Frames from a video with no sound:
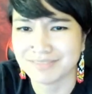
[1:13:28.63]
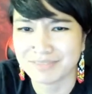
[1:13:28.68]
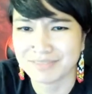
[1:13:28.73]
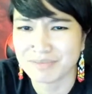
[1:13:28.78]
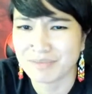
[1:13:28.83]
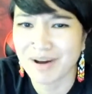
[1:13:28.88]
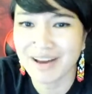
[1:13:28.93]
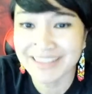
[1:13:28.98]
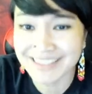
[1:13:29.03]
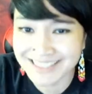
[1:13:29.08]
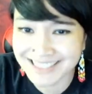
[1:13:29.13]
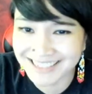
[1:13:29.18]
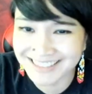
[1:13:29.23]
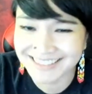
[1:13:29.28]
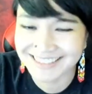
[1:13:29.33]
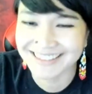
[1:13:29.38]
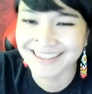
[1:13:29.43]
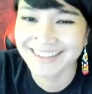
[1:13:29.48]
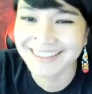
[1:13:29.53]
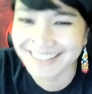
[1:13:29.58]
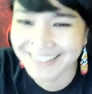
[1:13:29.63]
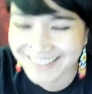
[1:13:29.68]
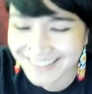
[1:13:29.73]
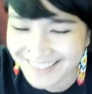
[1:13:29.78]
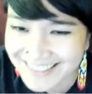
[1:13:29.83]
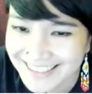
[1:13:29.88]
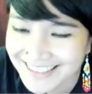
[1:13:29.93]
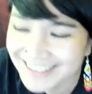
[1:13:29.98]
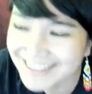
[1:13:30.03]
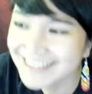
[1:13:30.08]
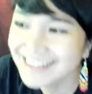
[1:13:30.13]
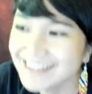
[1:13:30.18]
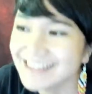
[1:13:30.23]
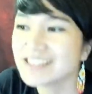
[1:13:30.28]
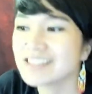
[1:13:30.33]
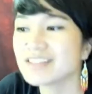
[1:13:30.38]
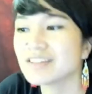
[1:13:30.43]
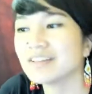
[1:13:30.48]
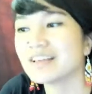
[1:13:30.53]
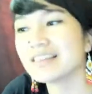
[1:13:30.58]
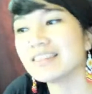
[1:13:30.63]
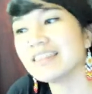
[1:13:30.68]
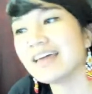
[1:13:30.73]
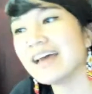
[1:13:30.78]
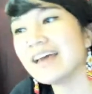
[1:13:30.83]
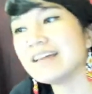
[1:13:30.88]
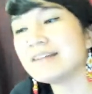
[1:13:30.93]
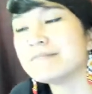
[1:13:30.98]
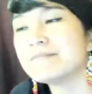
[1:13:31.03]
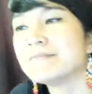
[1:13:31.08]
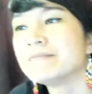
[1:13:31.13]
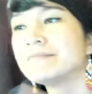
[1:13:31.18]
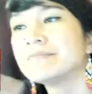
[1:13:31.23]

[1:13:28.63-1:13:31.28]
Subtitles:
what? So that,